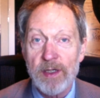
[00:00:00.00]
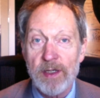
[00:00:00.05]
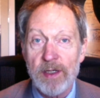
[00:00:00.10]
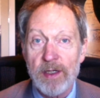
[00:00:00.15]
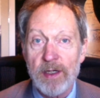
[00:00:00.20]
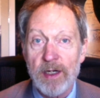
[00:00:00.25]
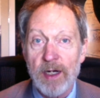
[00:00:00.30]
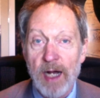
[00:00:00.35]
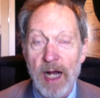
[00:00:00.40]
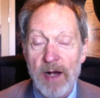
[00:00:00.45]

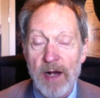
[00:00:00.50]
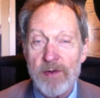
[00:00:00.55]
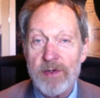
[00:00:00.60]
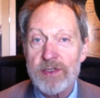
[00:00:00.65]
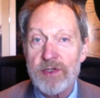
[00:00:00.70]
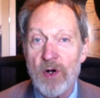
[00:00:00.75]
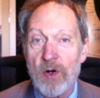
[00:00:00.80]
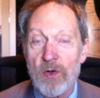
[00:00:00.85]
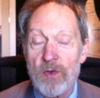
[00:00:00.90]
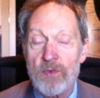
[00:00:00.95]
how is
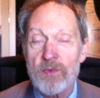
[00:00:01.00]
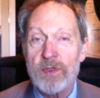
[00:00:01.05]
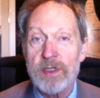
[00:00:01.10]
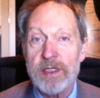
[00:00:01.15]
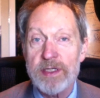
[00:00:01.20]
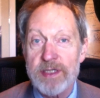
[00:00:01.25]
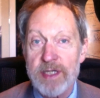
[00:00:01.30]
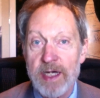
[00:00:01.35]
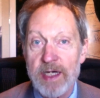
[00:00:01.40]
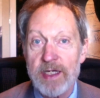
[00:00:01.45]
only
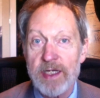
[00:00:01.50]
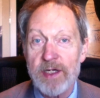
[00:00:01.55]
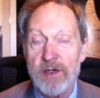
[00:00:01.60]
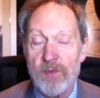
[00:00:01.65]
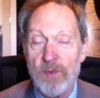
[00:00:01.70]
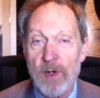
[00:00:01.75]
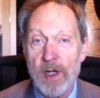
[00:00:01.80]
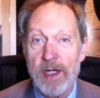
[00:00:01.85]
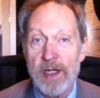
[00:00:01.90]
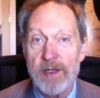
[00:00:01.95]
taking
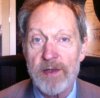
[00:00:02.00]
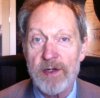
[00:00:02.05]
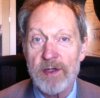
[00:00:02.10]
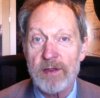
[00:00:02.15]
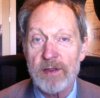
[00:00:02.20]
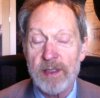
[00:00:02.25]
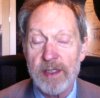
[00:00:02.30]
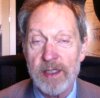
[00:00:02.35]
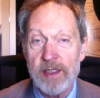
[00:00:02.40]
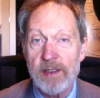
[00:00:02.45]
away their
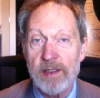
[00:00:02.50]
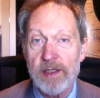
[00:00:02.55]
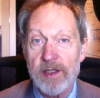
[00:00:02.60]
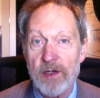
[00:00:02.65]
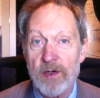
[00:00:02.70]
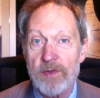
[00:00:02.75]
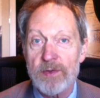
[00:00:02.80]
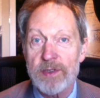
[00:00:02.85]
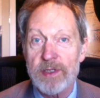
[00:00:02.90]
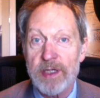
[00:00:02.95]
legally
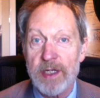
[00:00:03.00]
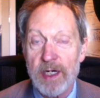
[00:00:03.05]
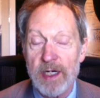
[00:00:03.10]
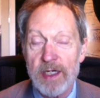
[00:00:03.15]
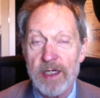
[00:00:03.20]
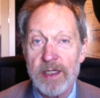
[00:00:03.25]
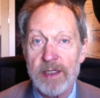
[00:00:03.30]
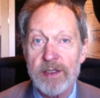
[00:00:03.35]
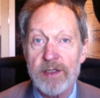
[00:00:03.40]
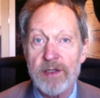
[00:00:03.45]
owned
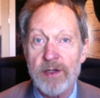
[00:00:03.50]
gun